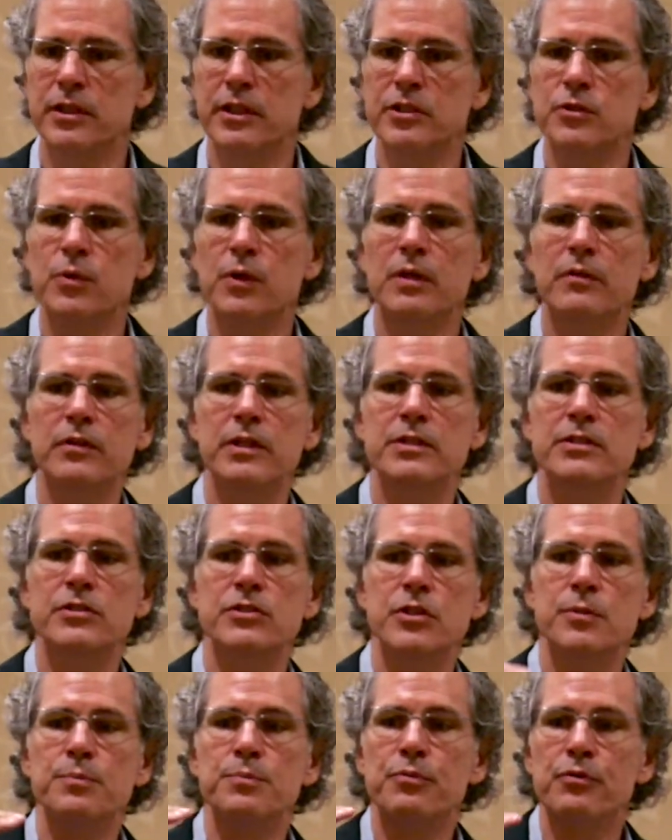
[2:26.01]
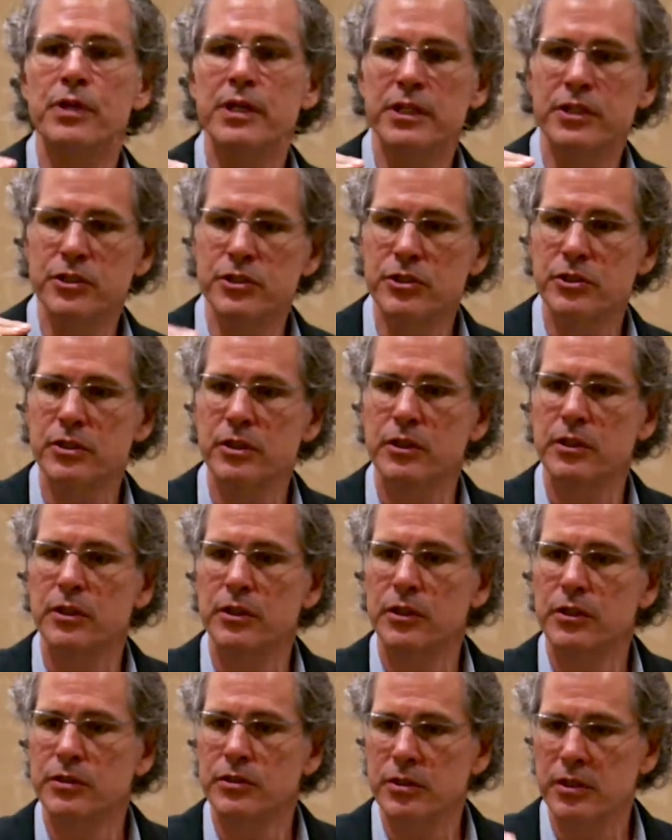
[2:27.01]
each one of these is a bridge
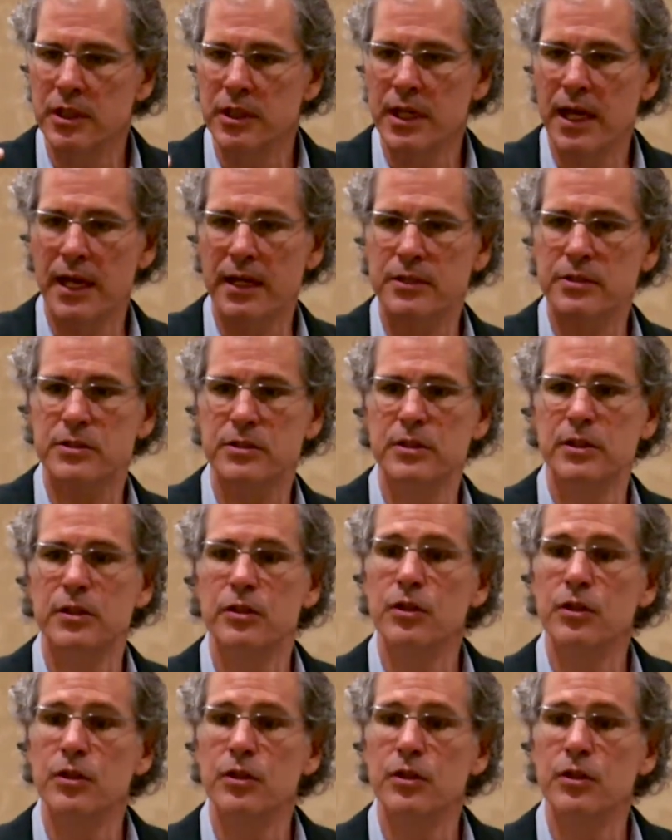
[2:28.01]
to the next.